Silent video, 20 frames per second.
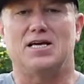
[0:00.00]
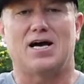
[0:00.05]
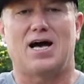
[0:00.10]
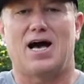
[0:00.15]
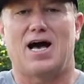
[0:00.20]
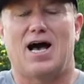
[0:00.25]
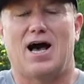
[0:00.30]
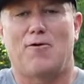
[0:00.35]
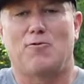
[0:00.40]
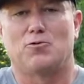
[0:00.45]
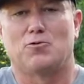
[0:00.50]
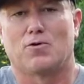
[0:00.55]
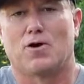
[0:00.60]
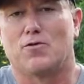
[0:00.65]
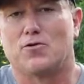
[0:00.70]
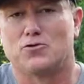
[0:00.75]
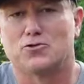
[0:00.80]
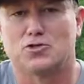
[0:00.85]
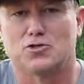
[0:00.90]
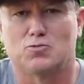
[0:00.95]
I would
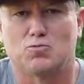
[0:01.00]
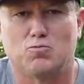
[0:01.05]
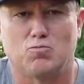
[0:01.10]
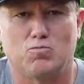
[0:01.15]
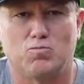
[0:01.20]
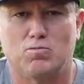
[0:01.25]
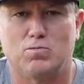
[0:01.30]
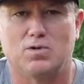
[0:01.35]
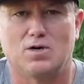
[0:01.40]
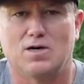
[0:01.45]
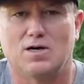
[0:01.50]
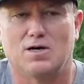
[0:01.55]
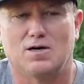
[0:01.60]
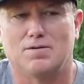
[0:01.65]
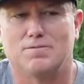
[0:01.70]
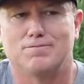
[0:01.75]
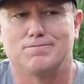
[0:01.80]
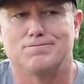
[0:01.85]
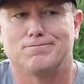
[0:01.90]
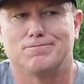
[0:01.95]
rather just
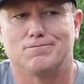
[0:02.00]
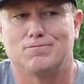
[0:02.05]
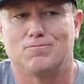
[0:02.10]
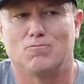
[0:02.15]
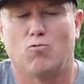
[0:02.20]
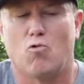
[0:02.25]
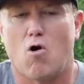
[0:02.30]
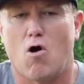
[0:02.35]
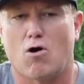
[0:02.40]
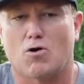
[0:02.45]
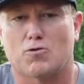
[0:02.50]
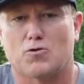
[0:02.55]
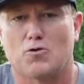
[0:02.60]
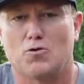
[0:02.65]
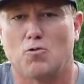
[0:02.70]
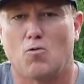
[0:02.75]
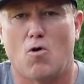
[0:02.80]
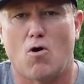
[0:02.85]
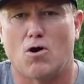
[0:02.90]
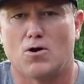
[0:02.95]
walk through
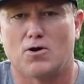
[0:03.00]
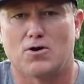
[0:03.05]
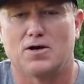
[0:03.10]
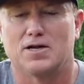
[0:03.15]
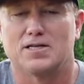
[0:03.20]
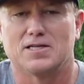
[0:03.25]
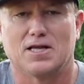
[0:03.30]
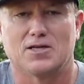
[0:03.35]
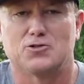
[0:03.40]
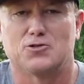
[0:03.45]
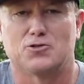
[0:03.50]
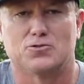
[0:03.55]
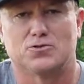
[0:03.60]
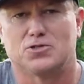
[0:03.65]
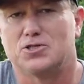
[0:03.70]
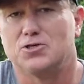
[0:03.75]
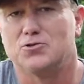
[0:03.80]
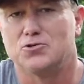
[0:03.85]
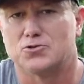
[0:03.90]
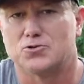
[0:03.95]
the water and let your
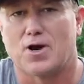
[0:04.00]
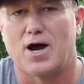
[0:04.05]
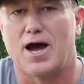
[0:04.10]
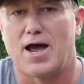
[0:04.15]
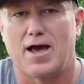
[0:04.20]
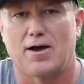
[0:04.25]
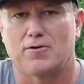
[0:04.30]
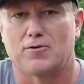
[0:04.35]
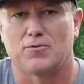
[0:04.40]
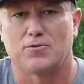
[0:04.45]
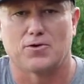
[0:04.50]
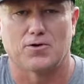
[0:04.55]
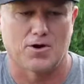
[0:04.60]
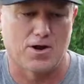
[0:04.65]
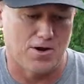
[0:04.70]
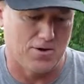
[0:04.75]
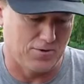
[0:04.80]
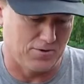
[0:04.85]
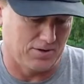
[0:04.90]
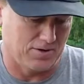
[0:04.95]
shoes dry out on their
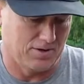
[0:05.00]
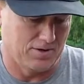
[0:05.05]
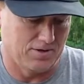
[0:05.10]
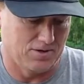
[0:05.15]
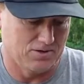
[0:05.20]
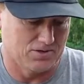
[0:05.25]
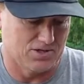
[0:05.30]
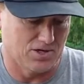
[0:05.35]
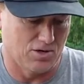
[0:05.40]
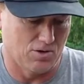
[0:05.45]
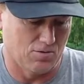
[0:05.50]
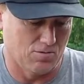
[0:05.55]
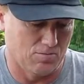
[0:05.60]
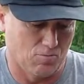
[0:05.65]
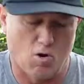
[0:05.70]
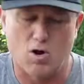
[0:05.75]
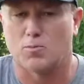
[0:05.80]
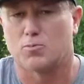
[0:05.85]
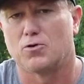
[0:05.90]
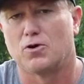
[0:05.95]
own. So
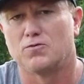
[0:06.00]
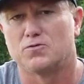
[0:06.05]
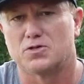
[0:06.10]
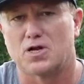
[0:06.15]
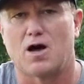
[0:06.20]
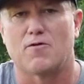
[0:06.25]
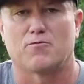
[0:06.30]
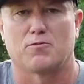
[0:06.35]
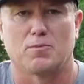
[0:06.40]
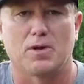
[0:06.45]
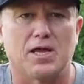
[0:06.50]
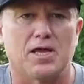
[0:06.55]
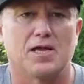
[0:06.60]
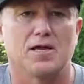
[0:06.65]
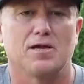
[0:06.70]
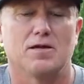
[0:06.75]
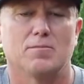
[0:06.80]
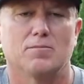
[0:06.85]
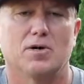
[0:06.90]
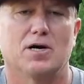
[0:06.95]
waterproof's not for
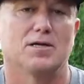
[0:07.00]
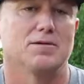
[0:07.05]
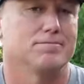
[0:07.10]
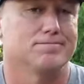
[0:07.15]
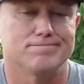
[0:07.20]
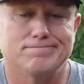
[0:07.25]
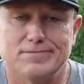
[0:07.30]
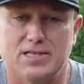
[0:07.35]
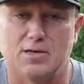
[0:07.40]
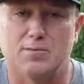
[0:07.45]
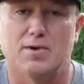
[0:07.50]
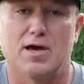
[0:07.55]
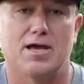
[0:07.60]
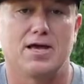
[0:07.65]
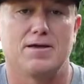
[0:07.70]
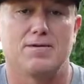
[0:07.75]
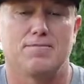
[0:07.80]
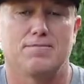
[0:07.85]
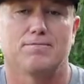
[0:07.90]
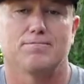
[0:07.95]
me, but you
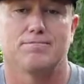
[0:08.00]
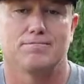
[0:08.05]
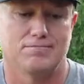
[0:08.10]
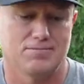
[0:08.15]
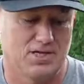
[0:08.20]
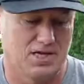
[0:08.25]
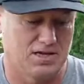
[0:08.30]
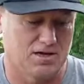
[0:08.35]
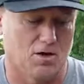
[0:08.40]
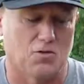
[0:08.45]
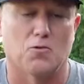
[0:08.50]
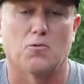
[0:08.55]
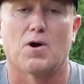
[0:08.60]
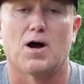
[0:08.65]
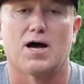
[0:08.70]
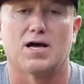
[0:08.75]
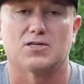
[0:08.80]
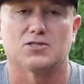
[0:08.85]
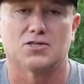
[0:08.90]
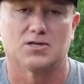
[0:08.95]
may think
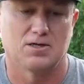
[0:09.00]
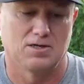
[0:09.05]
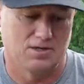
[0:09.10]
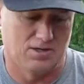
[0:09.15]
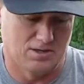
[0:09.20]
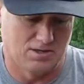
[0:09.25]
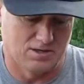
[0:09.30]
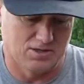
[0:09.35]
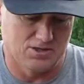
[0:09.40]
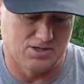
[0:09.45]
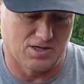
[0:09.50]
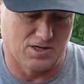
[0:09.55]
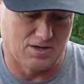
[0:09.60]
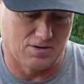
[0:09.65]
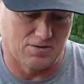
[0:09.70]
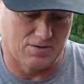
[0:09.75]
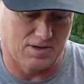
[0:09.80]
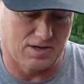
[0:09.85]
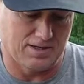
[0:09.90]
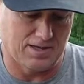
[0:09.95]
otherwise.
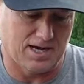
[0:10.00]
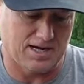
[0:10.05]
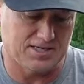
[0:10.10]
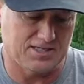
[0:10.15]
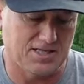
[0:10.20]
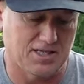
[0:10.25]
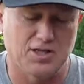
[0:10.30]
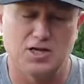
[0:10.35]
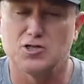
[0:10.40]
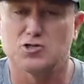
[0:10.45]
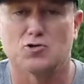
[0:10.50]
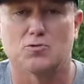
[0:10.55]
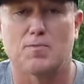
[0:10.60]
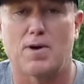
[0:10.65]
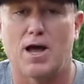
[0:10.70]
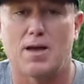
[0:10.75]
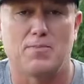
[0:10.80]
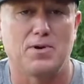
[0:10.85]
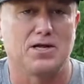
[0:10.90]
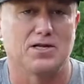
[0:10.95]
So like I said, these are
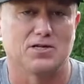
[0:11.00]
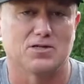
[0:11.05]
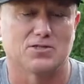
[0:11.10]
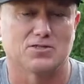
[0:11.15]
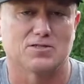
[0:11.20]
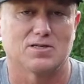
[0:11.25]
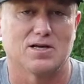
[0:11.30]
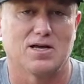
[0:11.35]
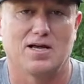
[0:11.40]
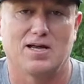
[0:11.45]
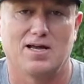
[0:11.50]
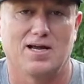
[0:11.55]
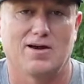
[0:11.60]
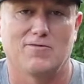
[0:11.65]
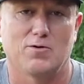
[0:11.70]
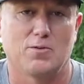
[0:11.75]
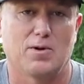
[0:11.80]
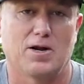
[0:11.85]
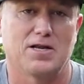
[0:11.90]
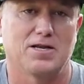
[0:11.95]
my opinions.
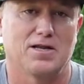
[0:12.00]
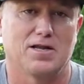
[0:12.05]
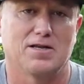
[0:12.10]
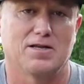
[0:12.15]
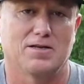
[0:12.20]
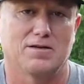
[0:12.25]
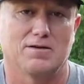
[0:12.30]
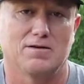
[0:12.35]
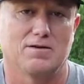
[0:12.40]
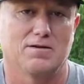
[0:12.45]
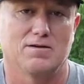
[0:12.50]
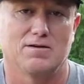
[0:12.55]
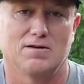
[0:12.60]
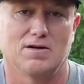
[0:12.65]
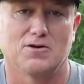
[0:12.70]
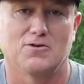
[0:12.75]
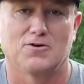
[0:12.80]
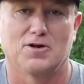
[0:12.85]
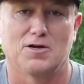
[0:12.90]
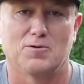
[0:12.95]
Everybody doesn't
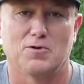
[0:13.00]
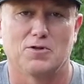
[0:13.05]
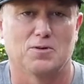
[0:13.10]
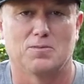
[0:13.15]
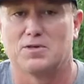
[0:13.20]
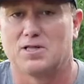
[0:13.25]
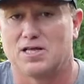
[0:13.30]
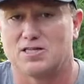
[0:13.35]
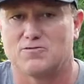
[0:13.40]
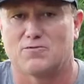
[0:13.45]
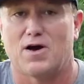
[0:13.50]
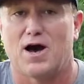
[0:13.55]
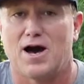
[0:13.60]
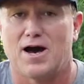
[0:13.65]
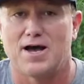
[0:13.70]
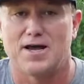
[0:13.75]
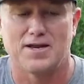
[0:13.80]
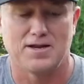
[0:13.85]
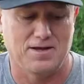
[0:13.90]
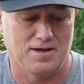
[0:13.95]
agree with them, and that's
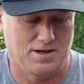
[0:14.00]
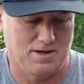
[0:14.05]
fine.